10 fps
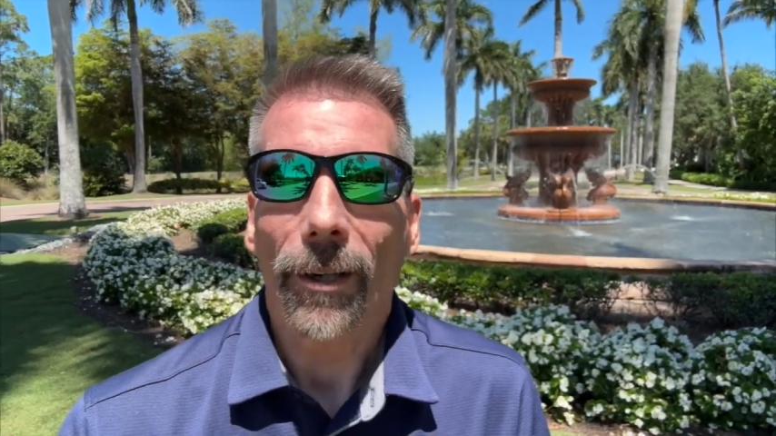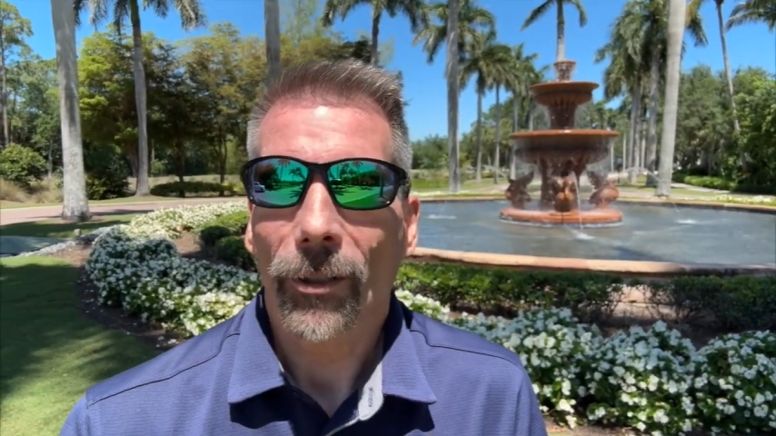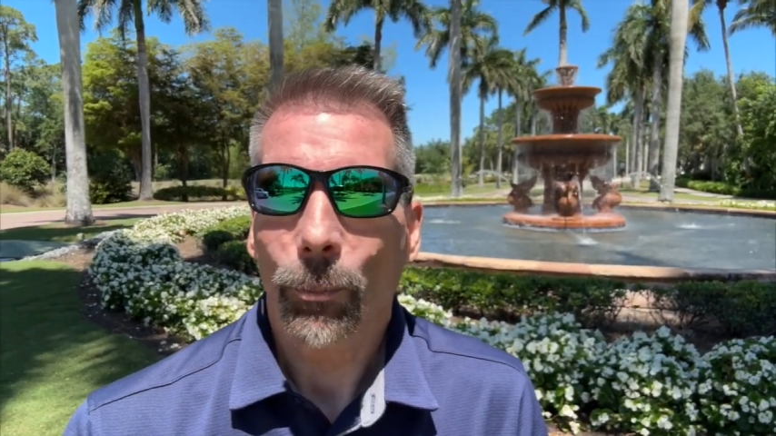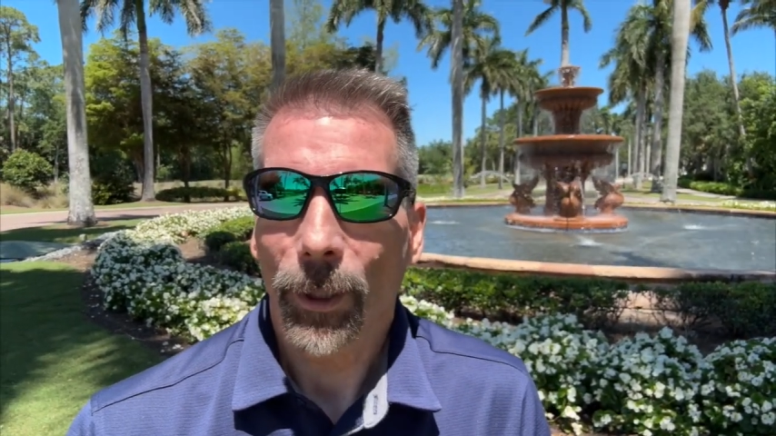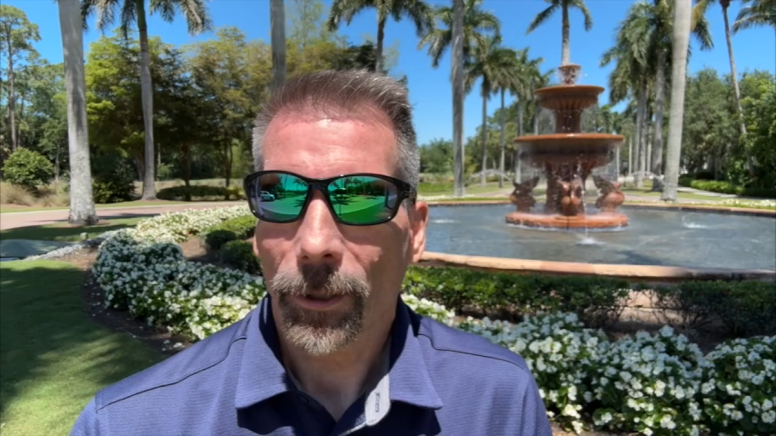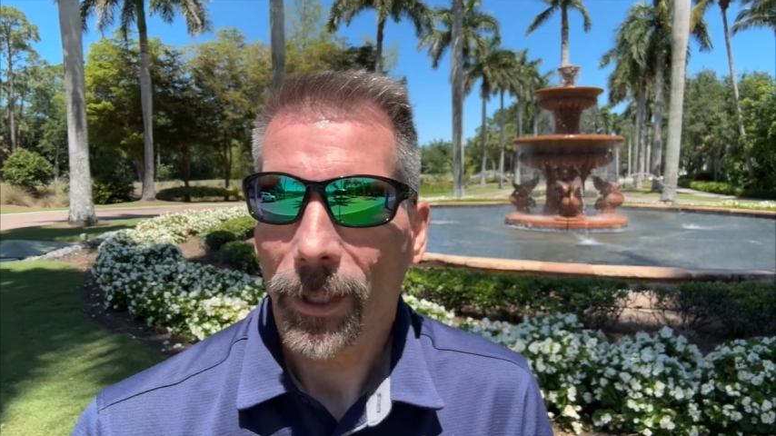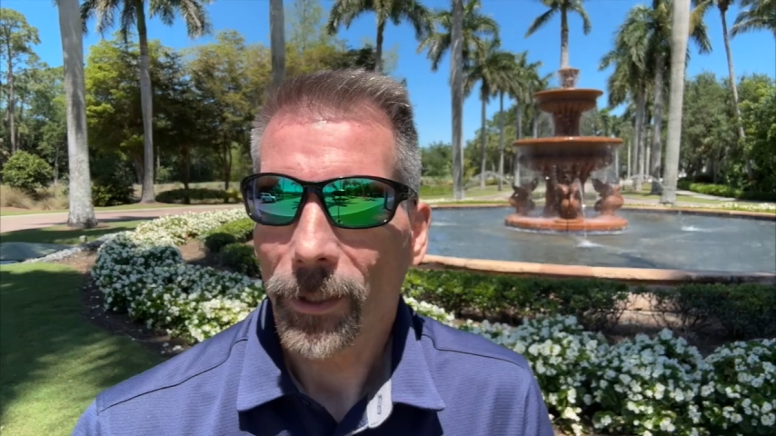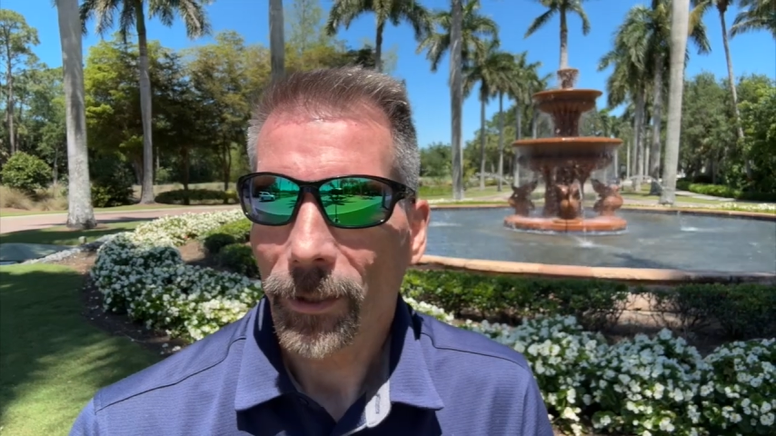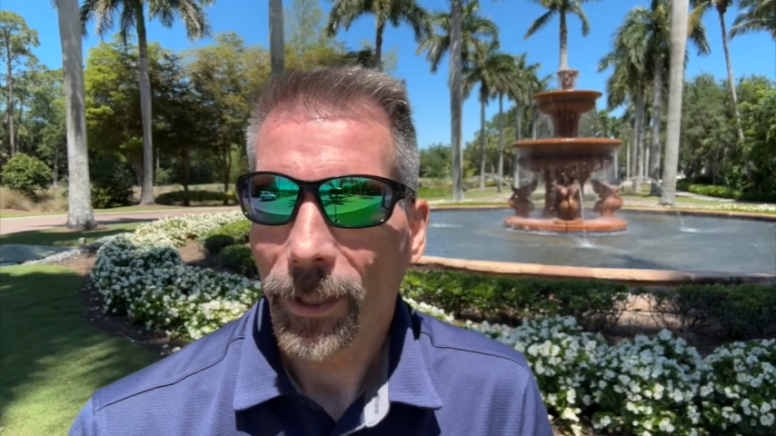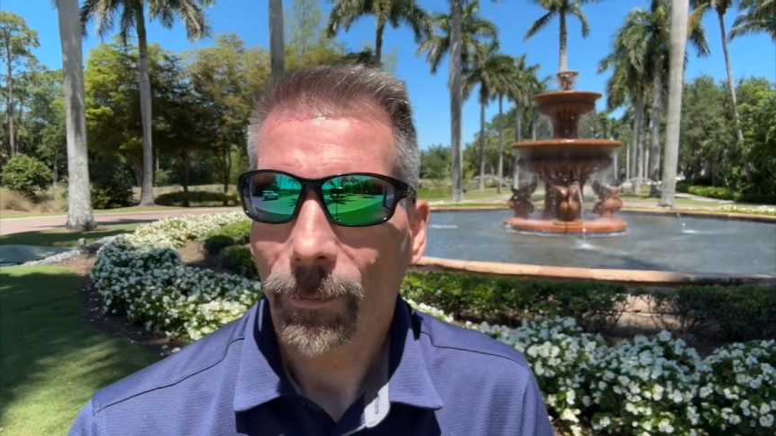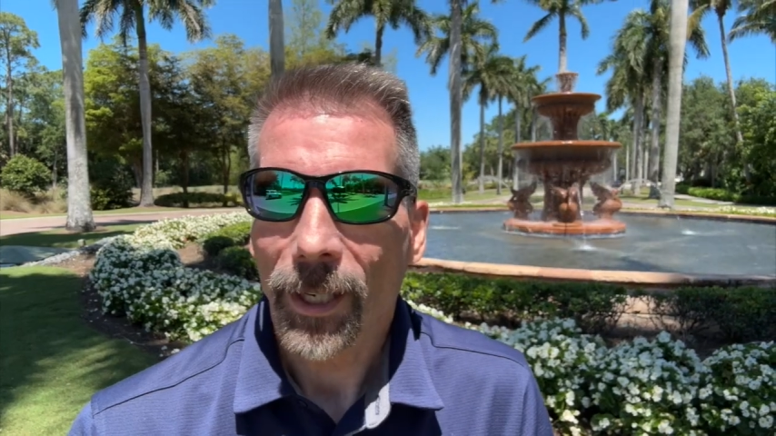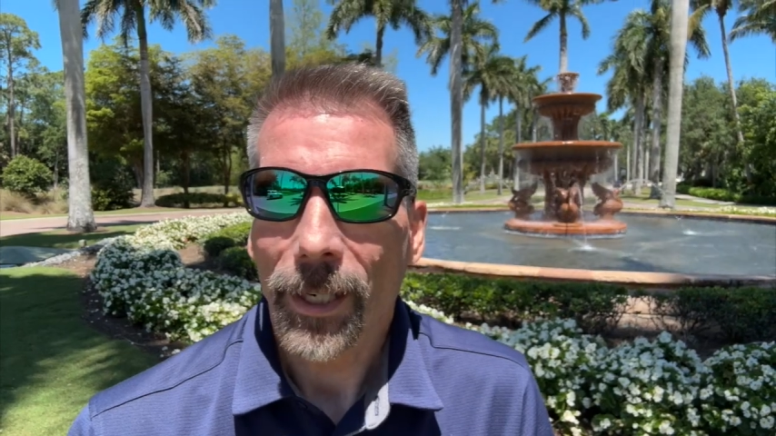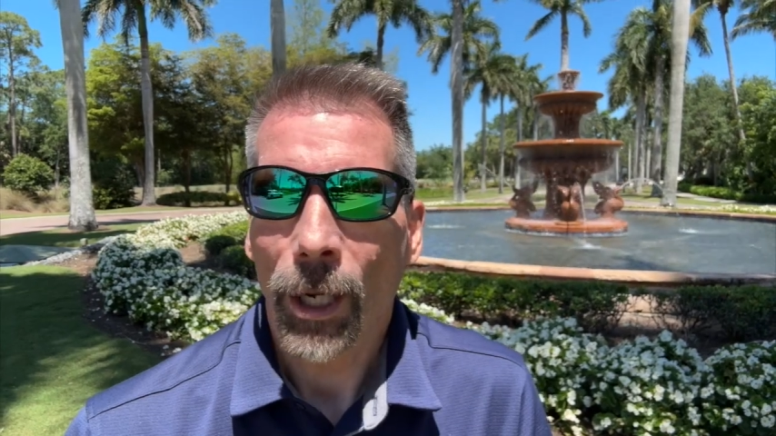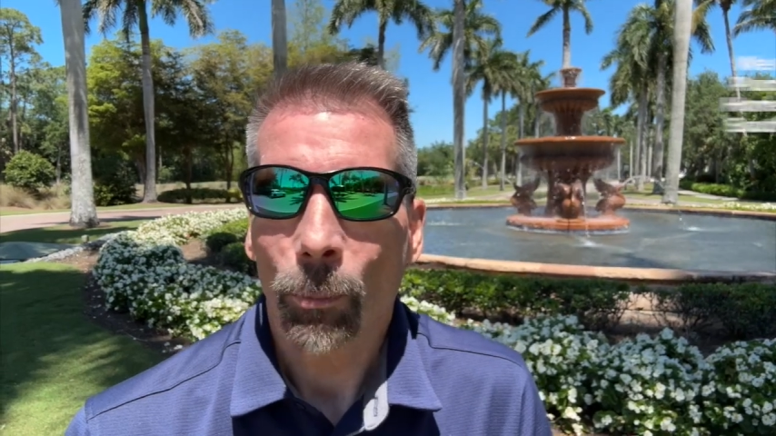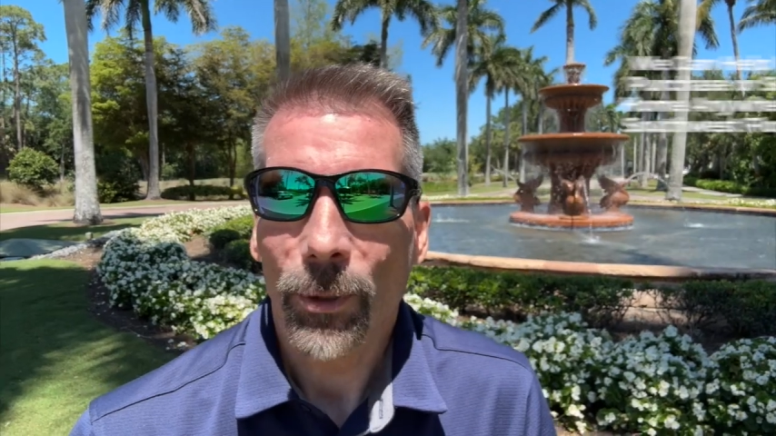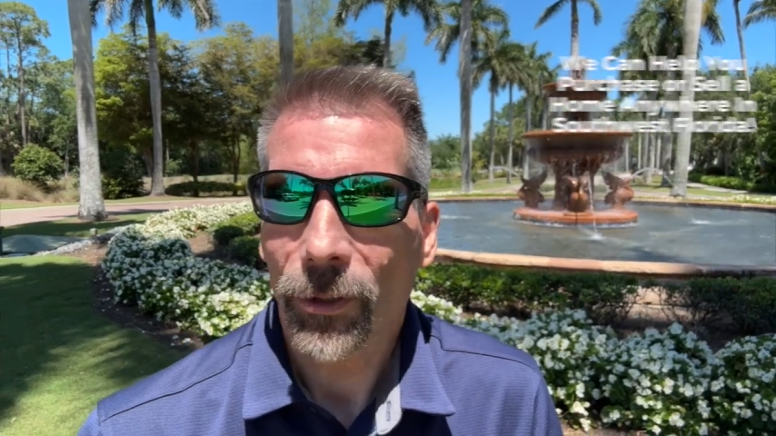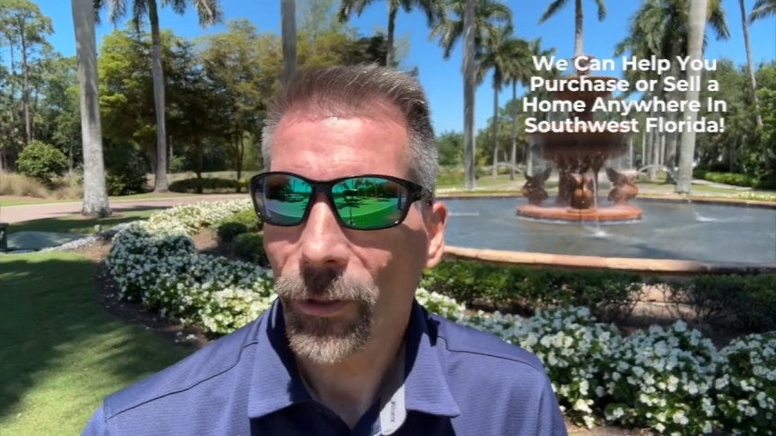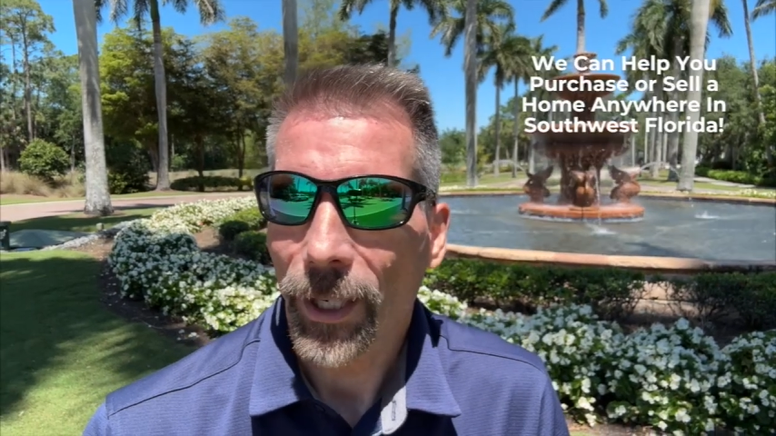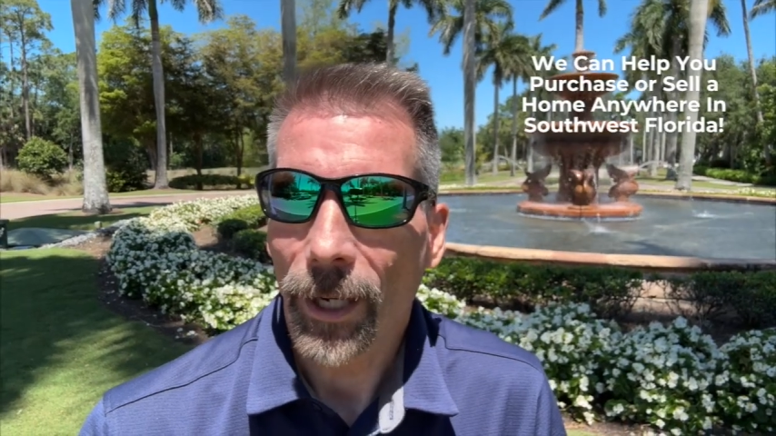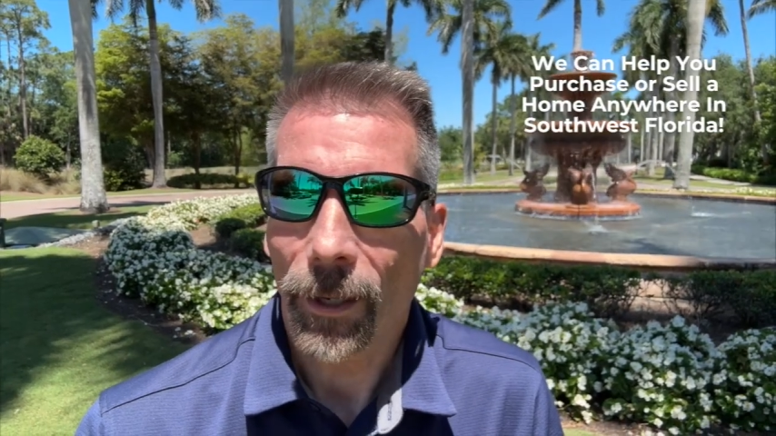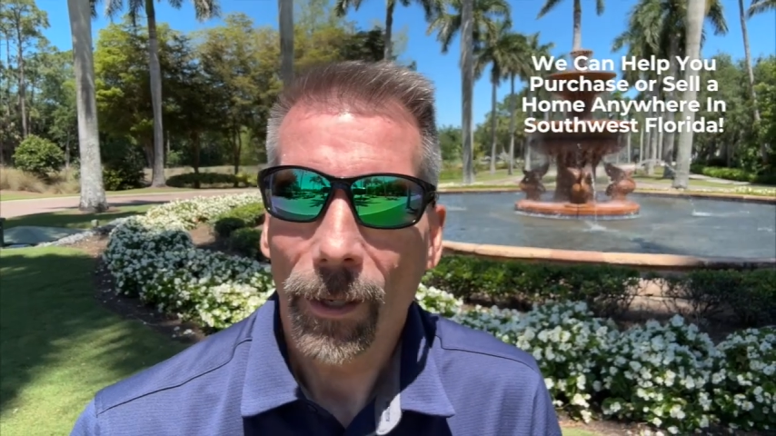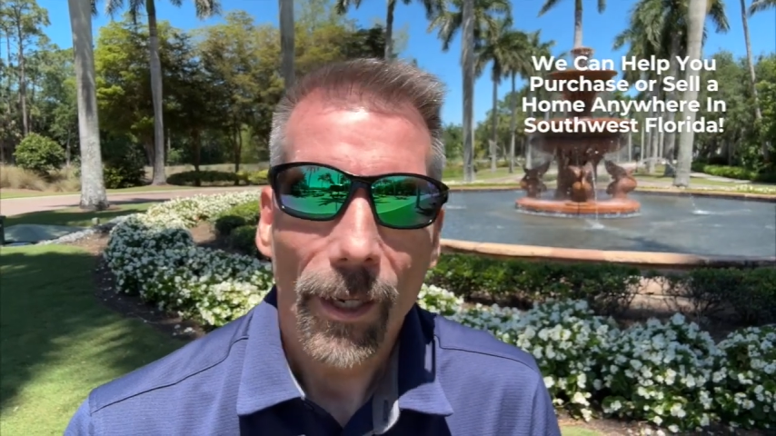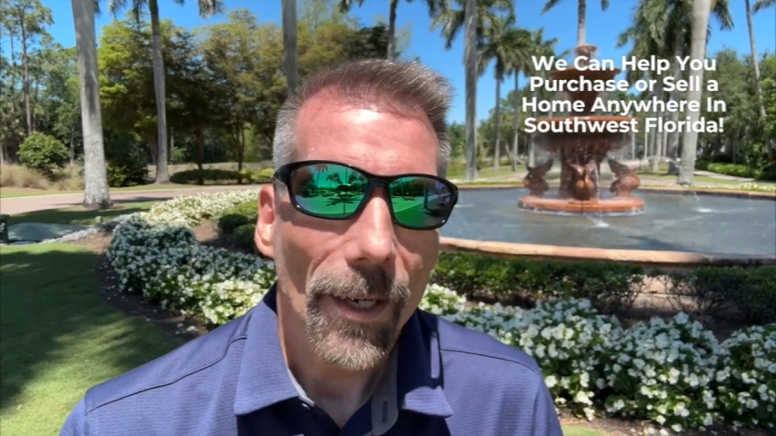experienced team can help you sell